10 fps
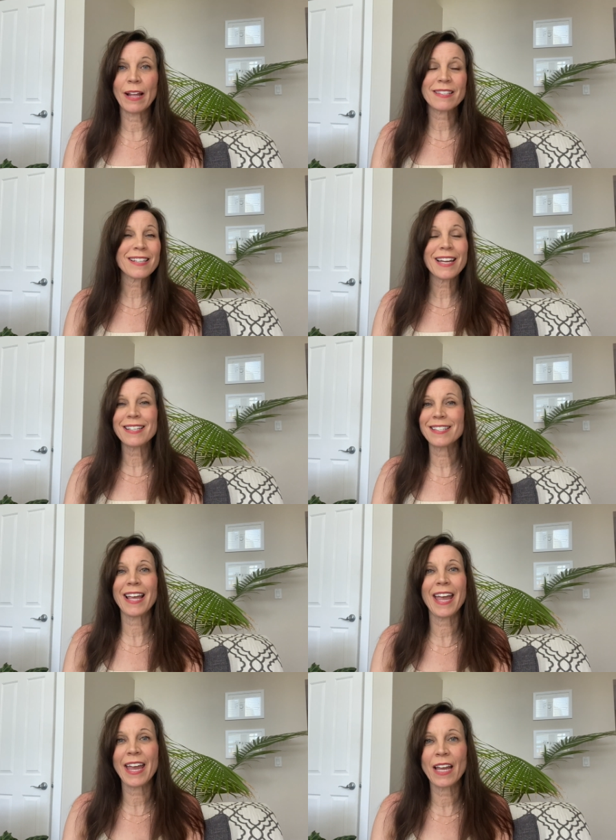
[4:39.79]
It's like
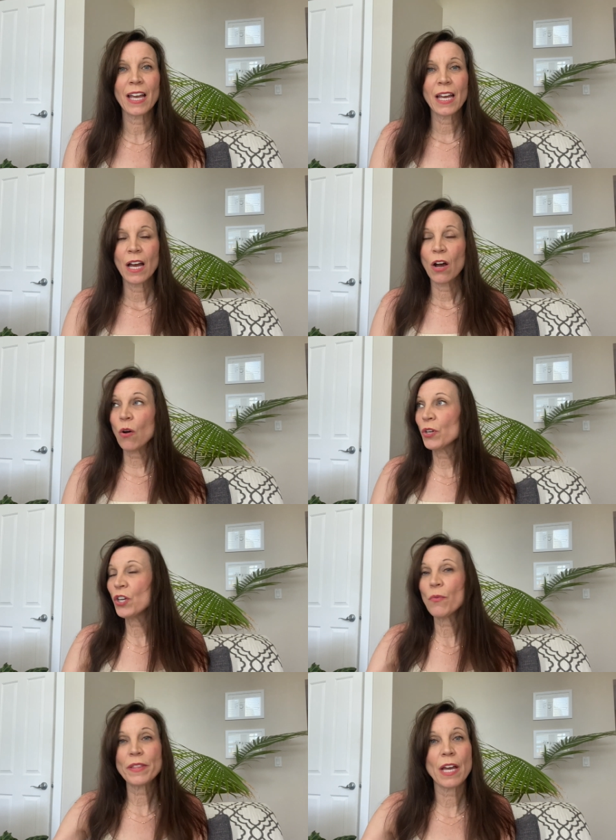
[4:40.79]
saying, oh, you
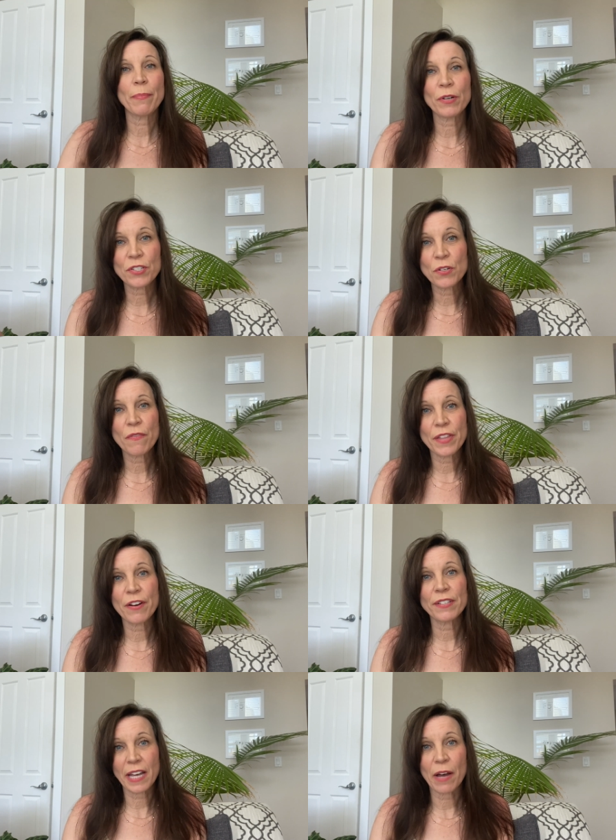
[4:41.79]
know what, that person over
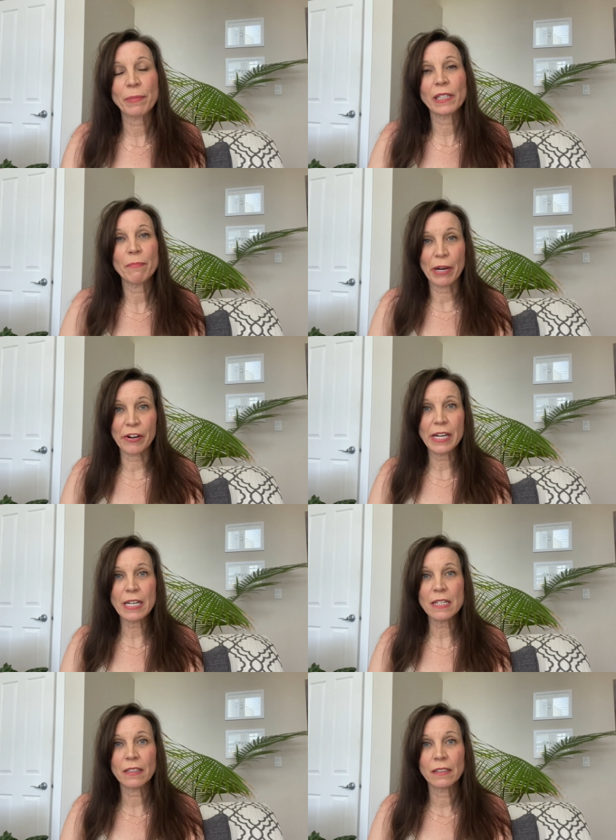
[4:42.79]
there is happily
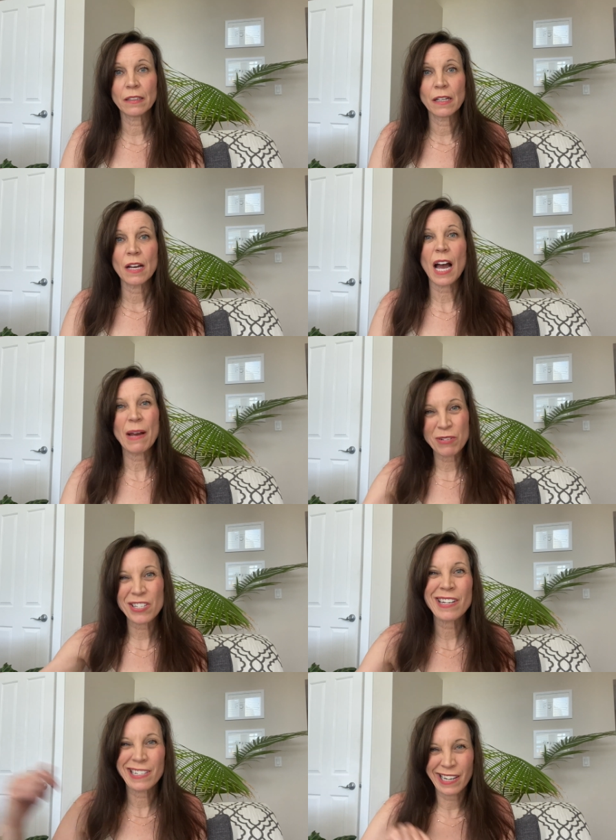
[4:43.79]
married. I'm just
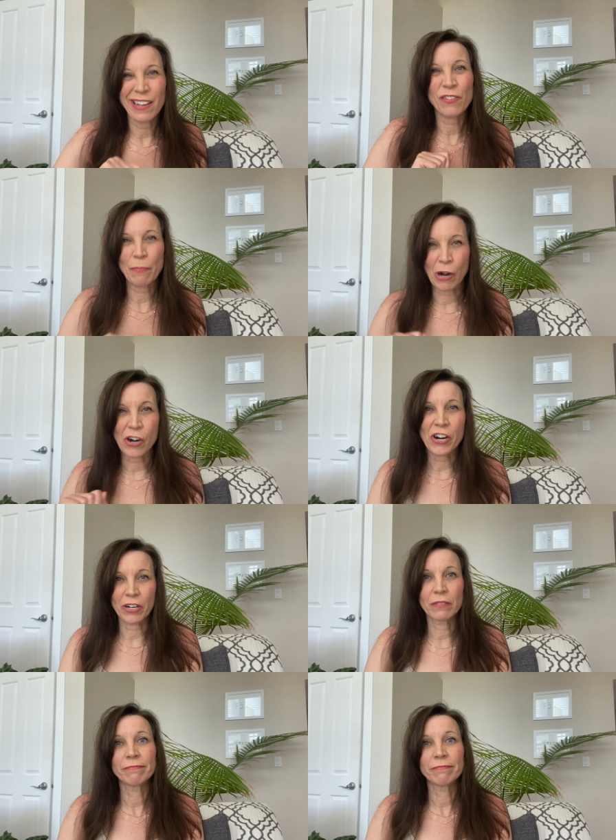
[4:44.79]
going to take their partner